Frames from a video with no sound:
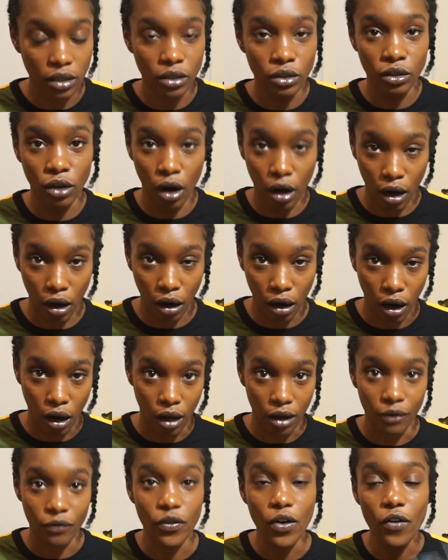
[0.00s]

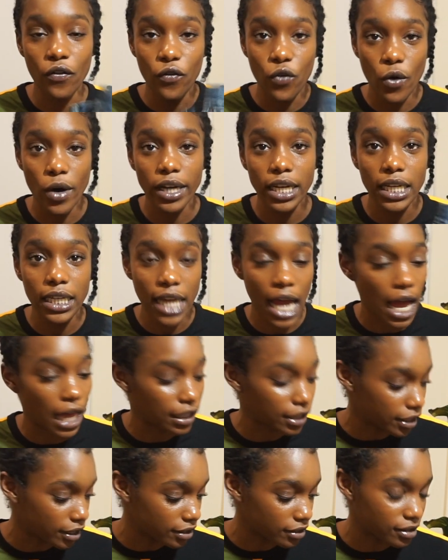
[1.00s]
girl for
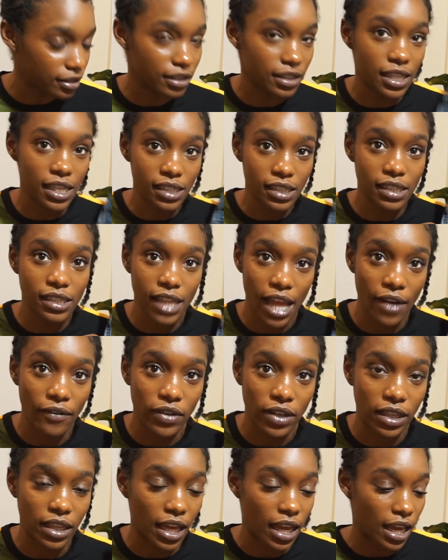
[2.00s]
$40 this is
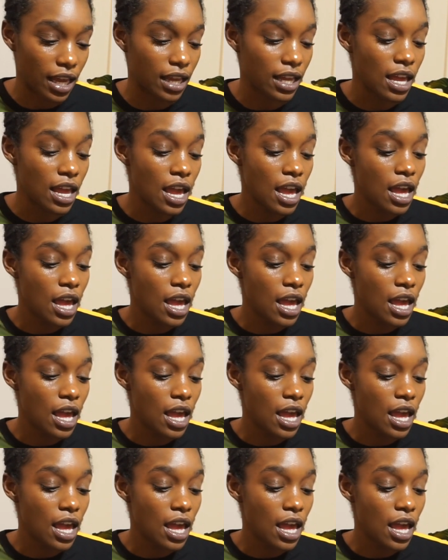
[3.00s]
everything